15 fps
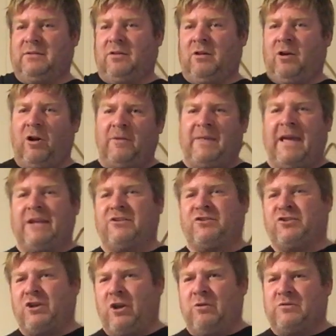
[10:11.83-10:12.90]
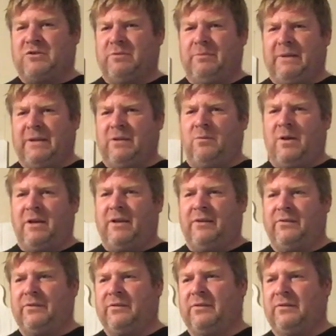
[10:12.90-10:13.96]
All that showed to me
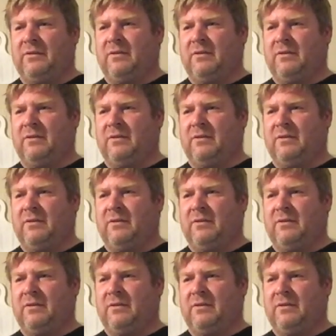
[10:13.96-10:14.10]
was